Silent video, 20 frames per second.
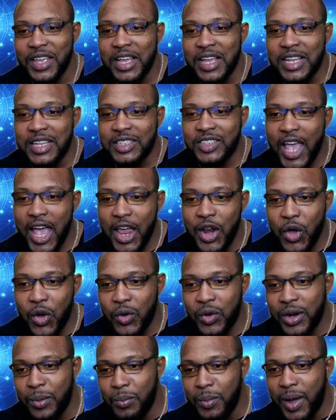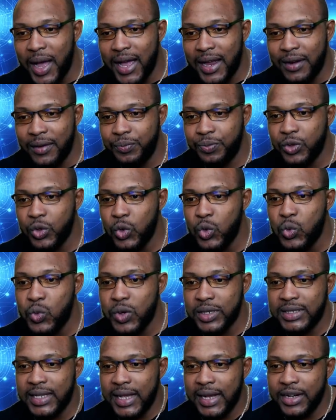So you know, the man who
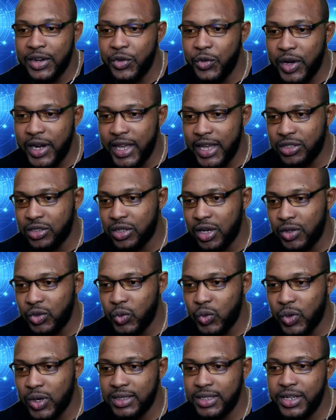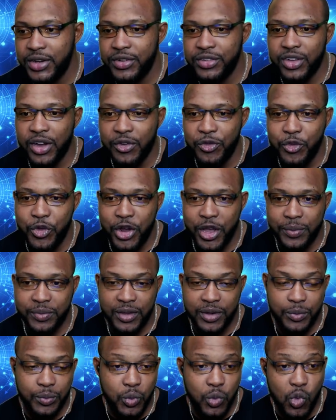was held in relation to a series of rapes
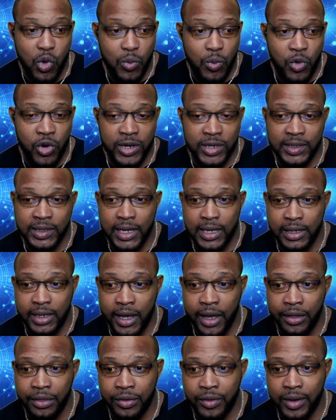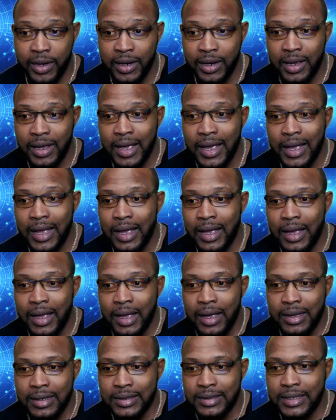in Portmore, St. Catherine,
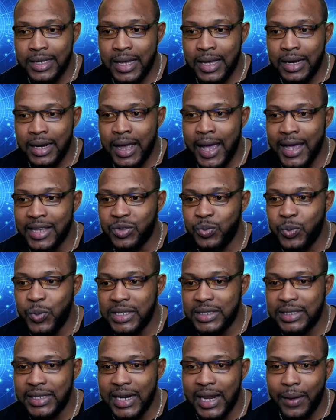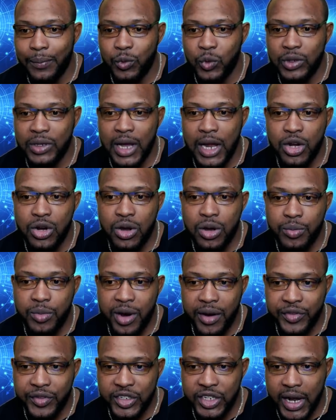Zane has been slapped with a number
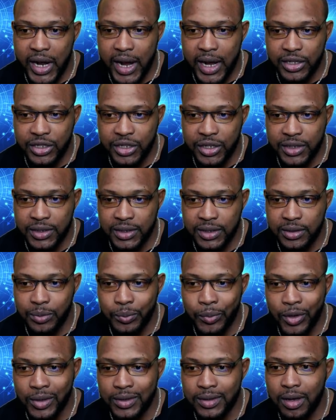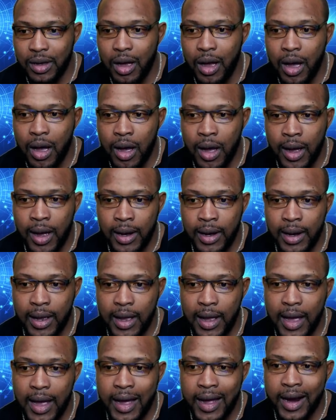of charges, but all
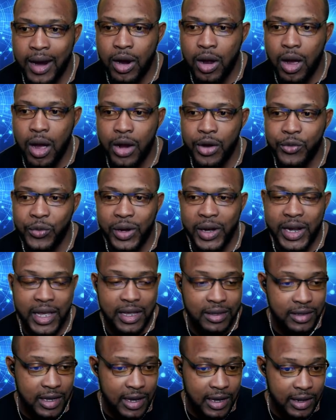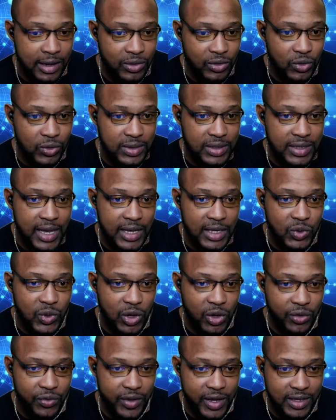are unrelated to sexual
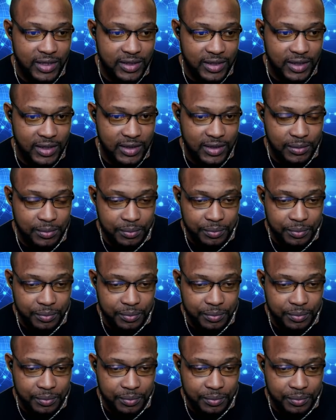offenses.